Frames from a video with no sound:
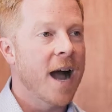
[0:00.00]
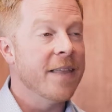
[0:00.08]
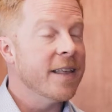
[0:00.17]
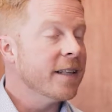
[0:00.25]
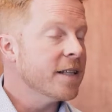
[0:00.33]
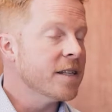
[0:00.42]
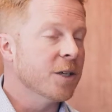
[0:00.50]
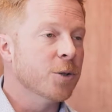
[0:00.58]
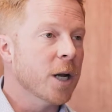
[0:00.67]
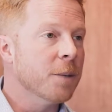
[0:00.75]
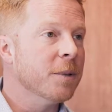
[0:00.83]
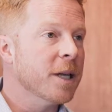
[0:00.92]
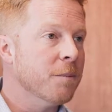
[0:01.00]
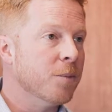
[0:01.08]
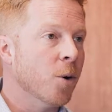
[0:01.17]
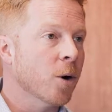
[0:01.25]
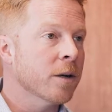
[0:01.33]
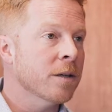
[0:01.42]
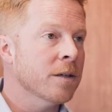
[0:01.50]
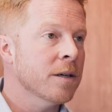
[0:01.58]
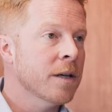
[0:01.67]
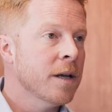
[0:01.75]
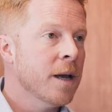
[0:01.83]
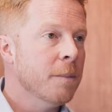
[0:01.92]
I think that's incredibly important
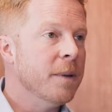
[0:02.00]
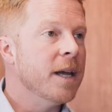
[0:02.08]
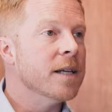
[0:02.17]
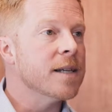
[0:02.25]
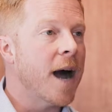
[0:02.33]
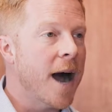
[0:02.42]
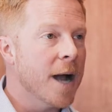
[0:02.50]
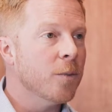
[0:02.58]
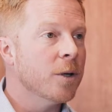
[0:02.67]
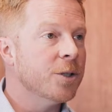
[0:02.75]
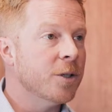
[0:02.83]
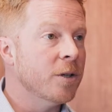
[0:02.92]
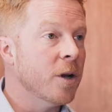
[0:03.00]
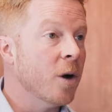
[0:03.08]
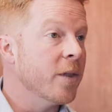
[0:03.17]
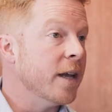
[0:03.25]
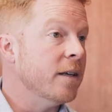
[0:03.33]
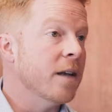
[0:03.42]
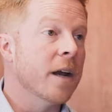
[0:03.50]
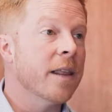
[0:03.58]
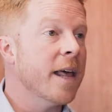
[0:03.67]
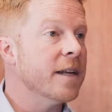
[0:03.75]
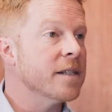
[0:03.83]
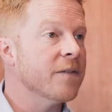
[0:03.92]
because I want you to know that none of
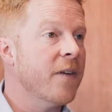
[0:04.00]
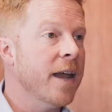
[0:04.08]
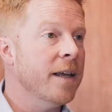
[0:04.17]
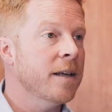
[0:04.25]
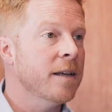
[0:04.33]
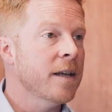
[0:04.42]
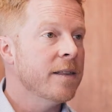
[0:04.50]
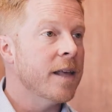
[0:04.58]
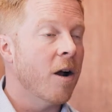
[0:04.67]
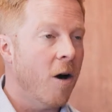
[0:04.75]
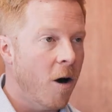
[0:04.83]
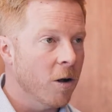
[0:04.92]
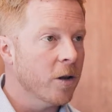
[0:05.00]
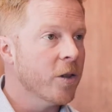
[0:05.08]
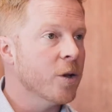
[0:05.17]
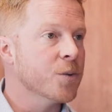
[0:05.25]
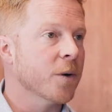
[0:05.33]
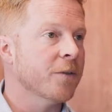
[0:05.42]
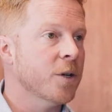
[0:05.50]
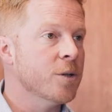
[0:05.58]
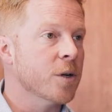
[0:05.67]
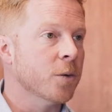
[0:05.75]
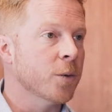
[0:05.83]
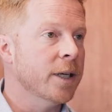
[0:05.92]
that is fake, that all of those reviews
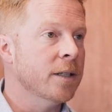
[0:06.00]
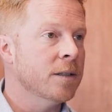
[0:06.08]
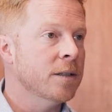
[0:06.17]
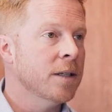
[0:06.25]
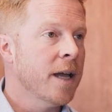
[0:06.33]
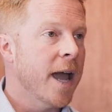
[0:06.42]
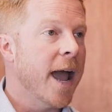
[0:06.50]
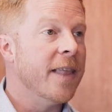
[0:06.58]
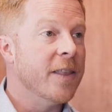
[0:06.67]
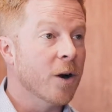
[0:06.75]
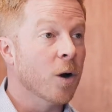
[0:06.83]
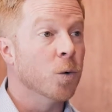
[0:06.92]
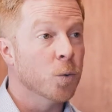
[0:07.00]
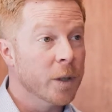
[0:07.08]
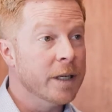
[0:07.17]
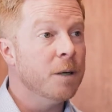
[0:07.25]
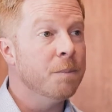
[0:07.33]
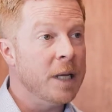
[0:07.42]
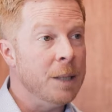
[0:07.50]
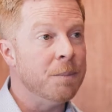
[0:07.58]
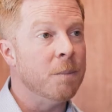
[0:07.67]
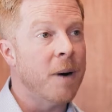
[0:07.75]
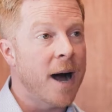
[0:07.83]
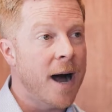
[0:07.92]
are real, and there are real
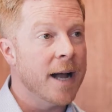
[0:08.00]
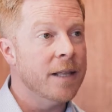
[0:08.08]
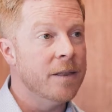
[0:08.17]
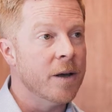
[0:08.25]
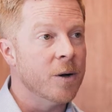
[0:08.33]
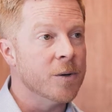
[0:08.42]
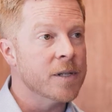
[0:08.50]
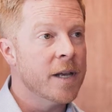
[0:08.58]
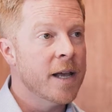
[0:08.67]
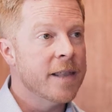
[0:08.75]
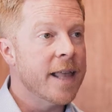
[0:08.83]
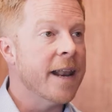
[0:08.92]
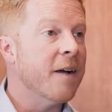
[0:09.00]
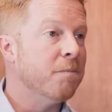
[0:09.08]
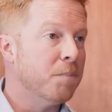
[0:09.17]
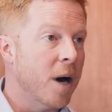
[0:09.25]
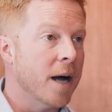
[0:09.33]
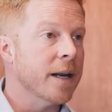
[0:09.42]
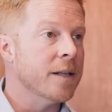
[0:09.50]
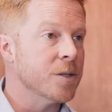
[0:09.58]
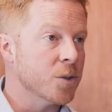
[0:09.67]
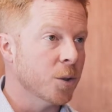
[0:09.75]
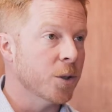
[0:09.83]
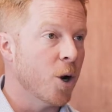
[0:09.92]
people behind those that have bought and
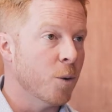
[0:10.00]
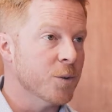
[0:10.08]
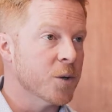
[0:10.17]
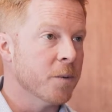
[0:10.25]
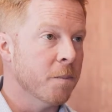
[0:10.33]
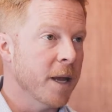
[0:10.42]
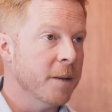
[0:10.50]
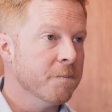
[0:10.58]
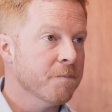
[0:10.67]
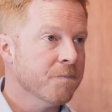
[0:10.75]
sold homes with me.